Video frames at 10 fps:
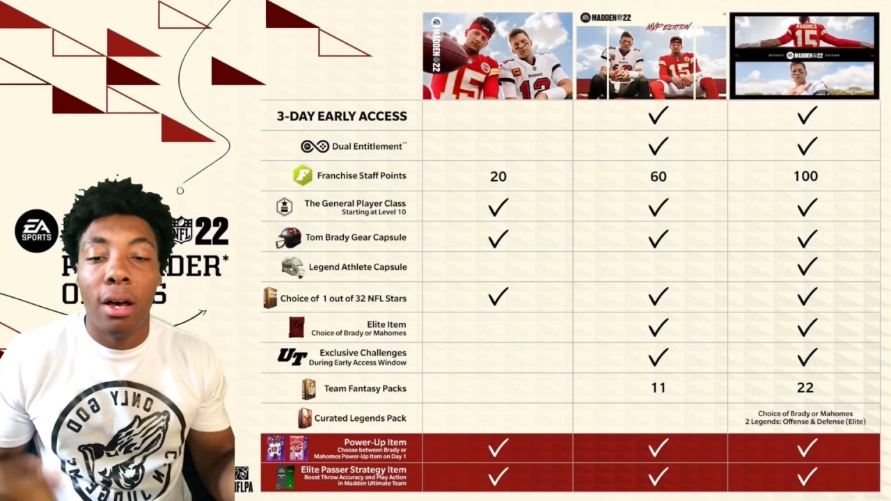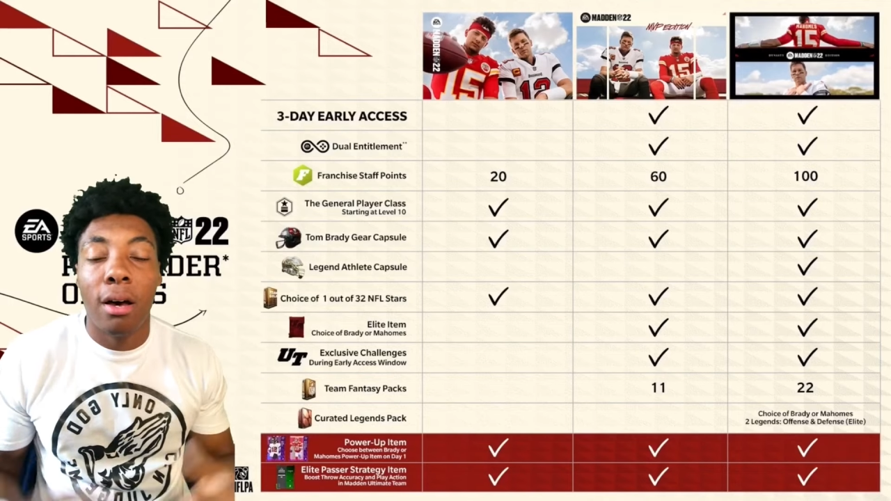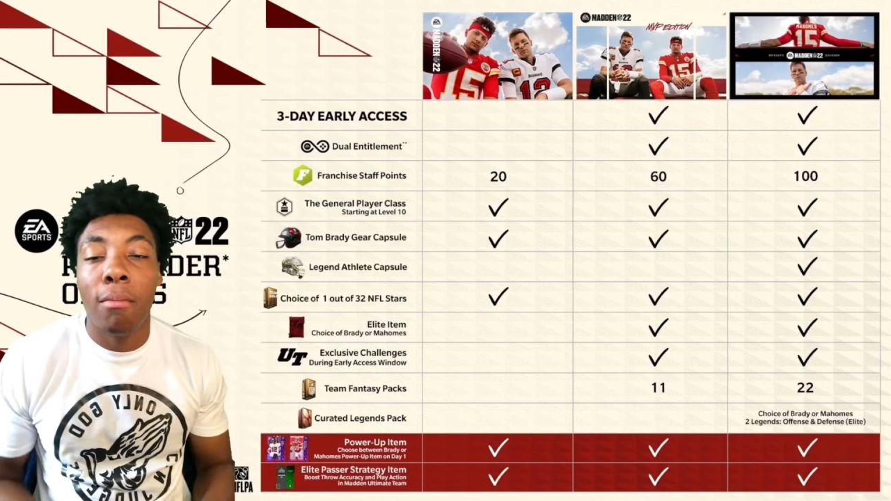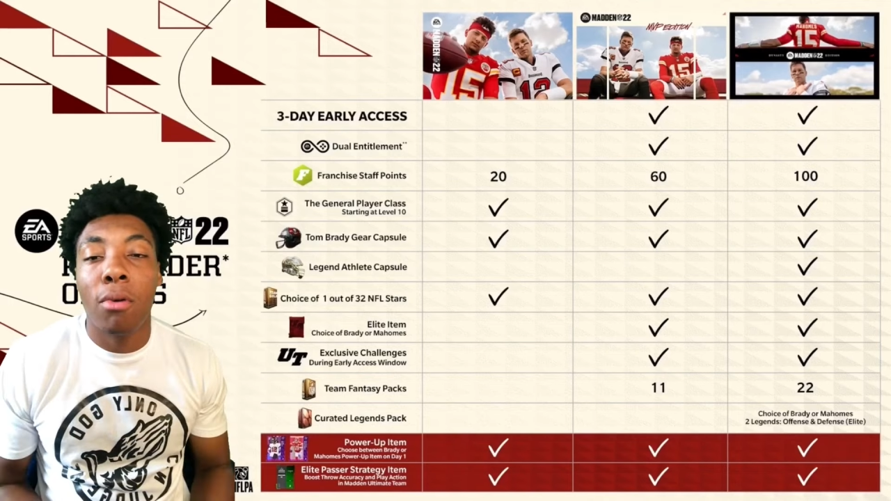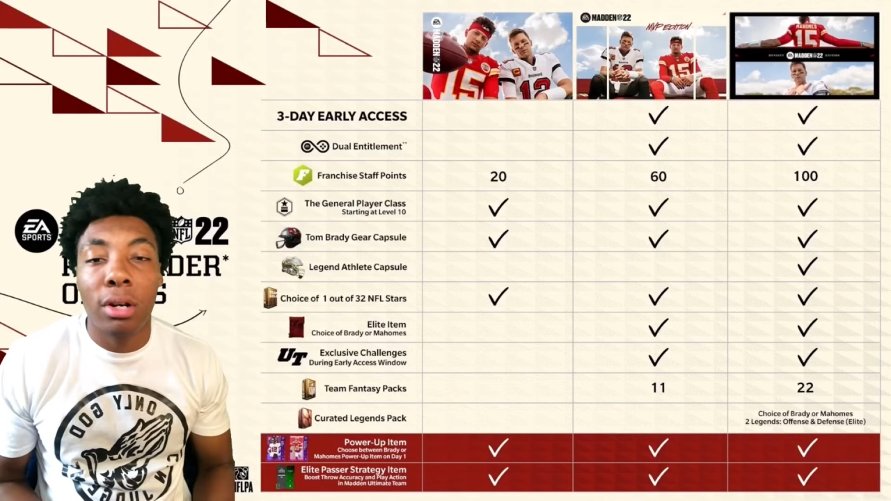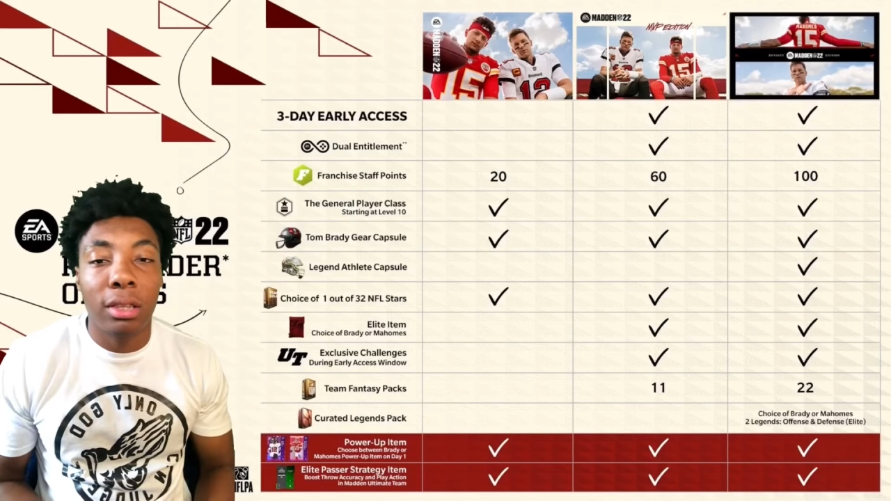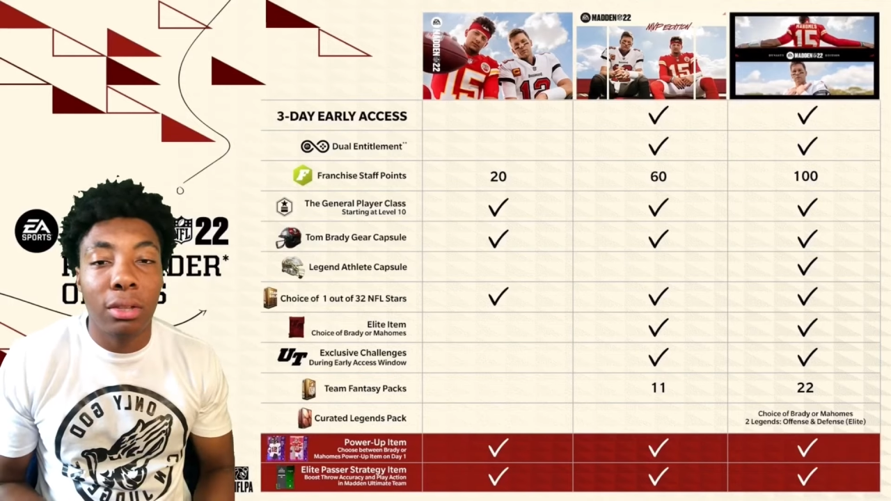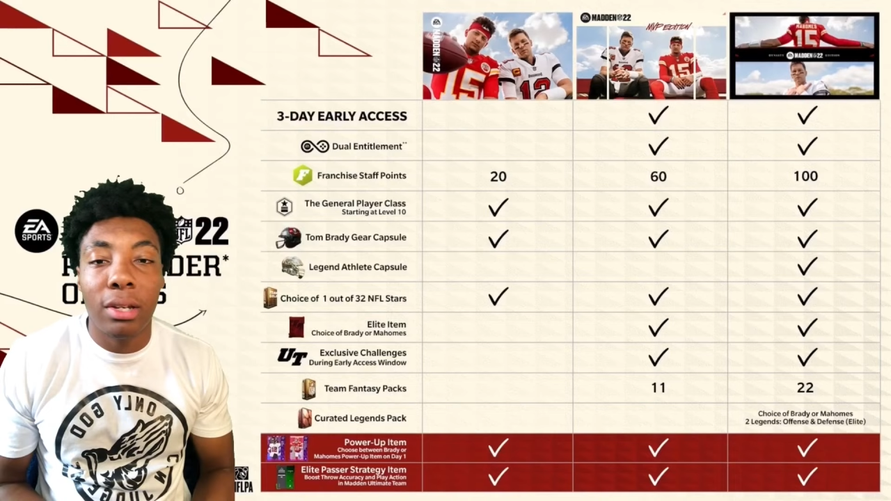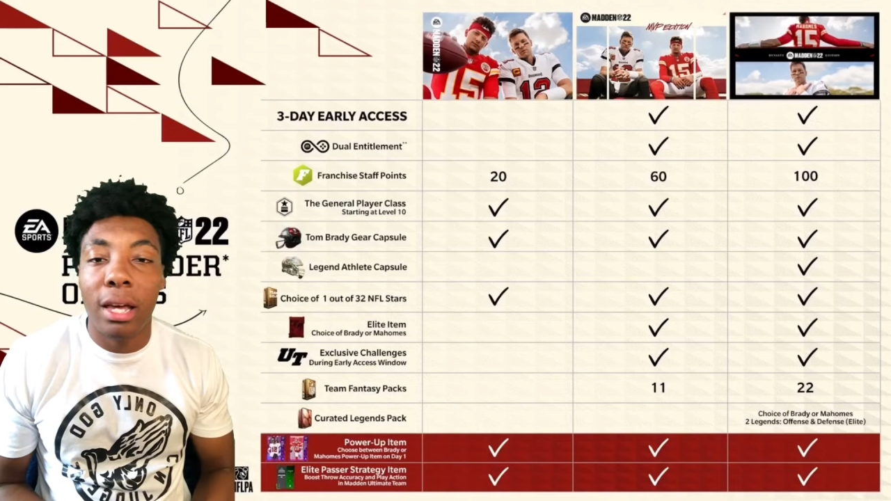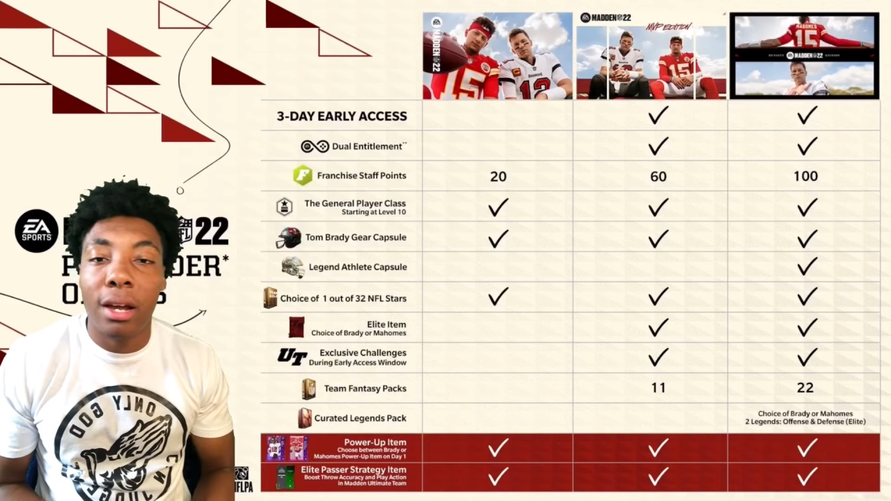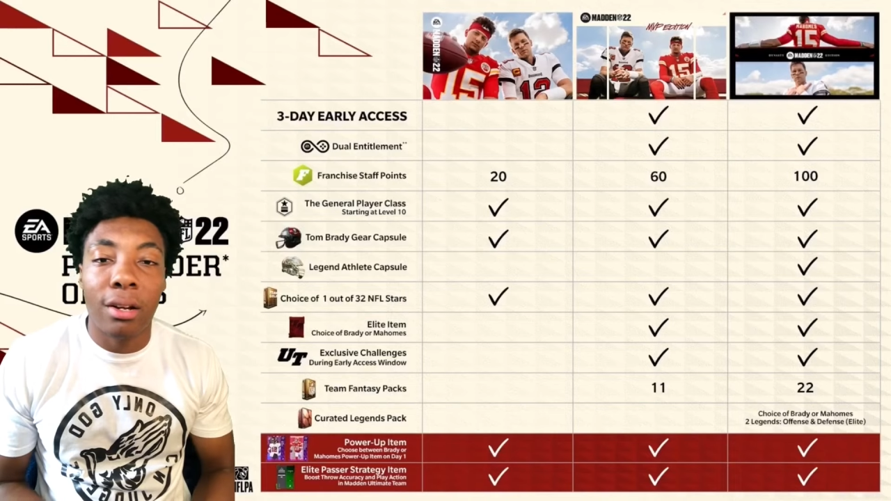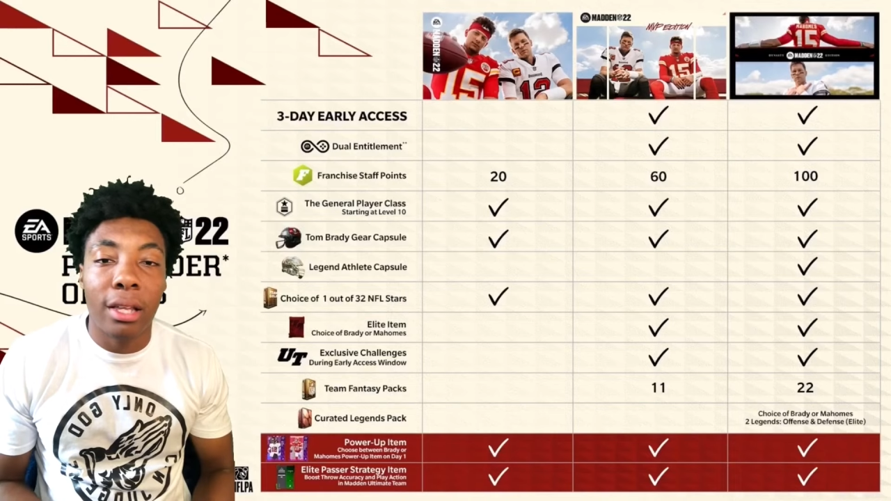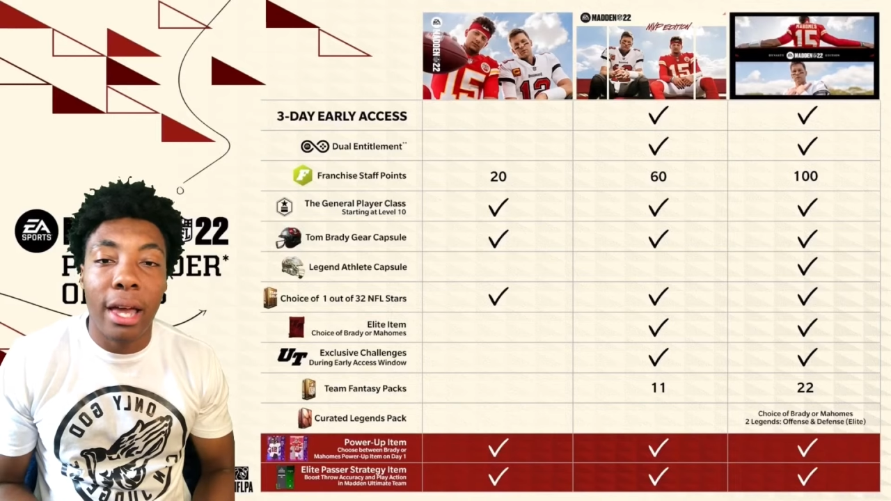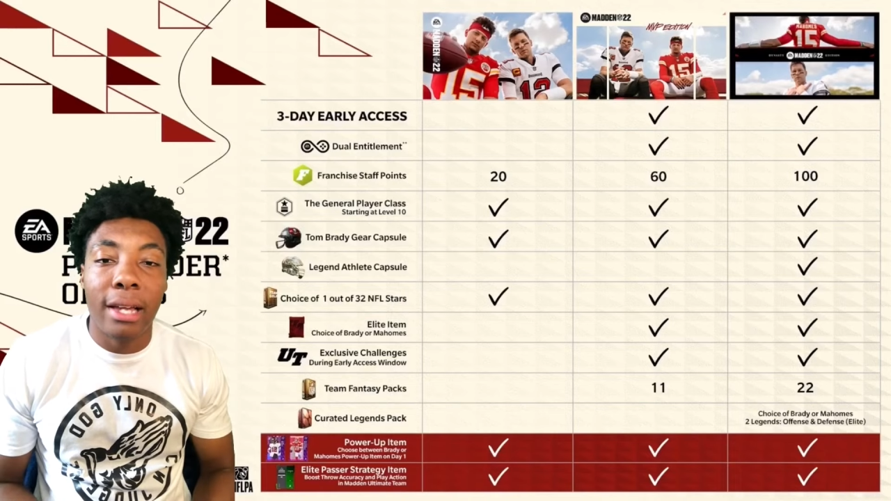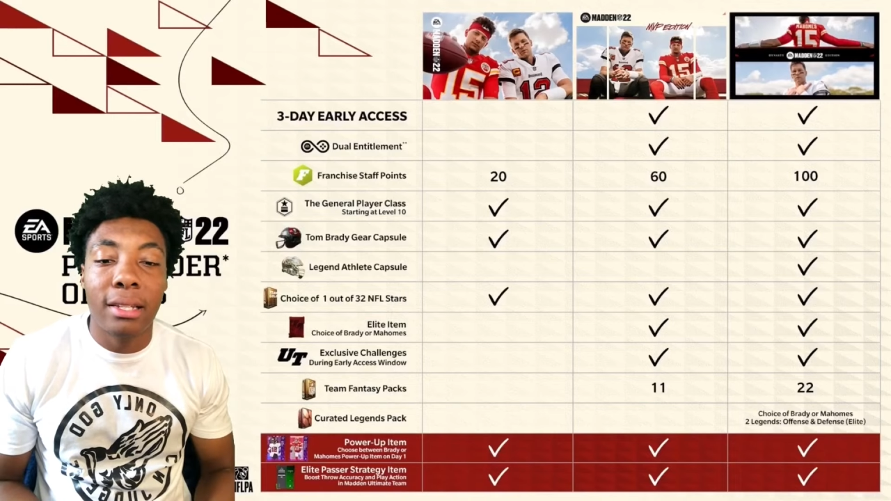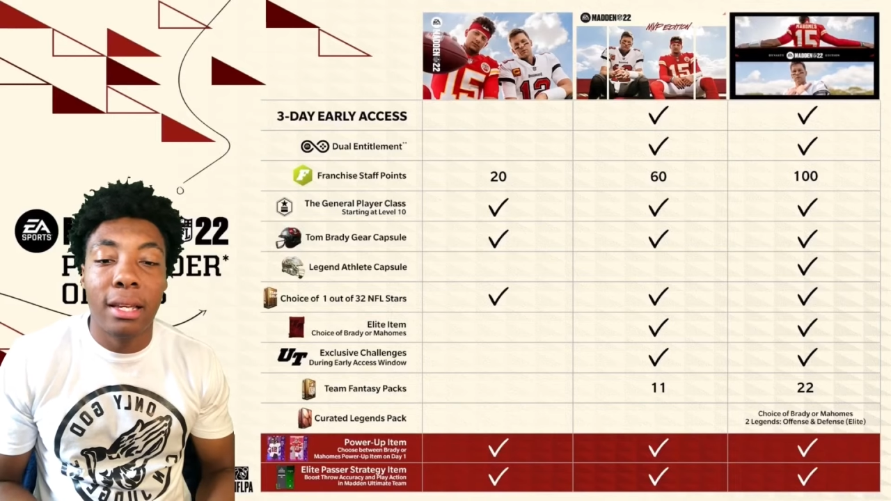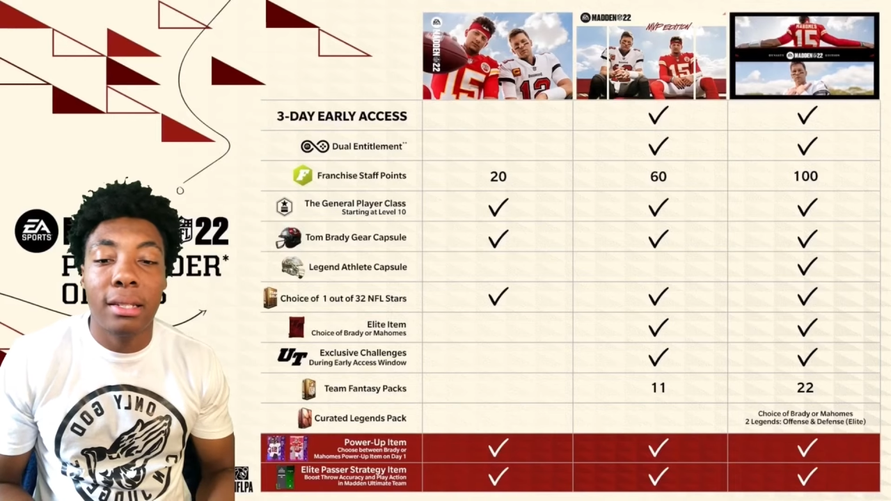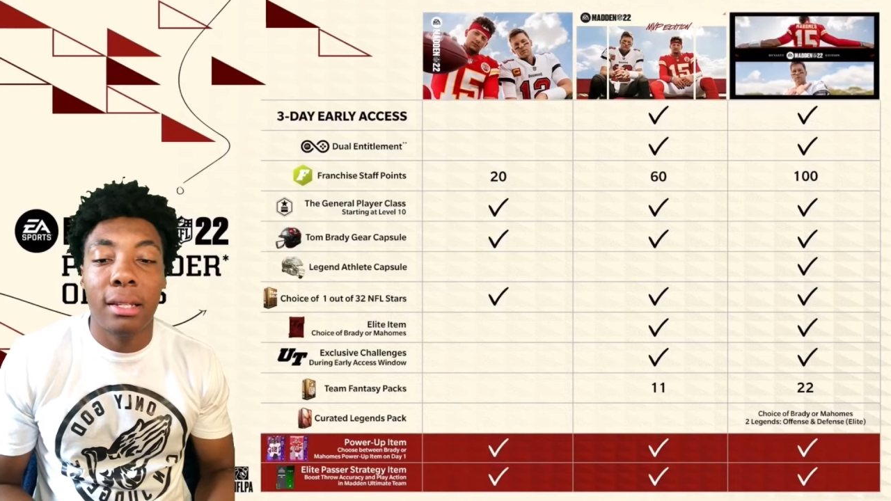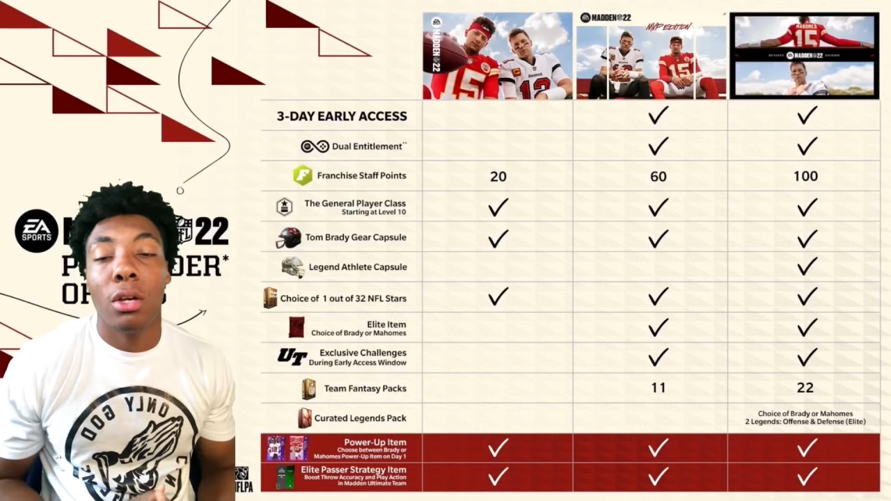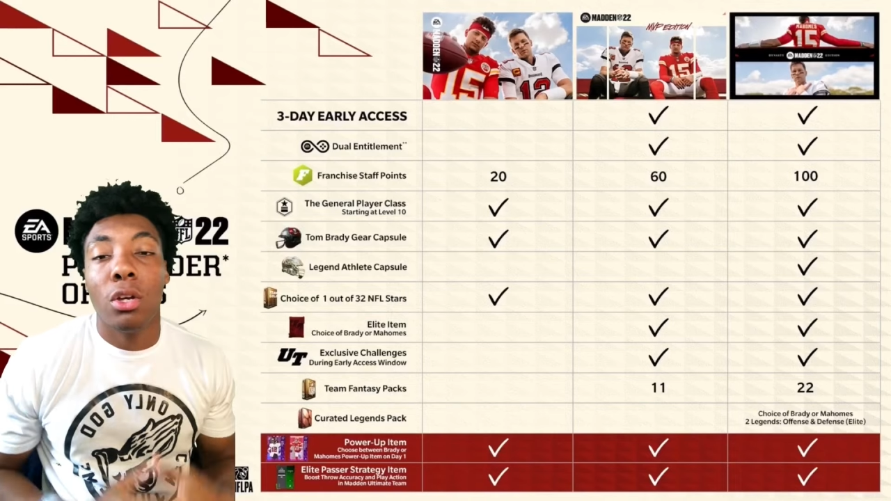more than 3-day early access.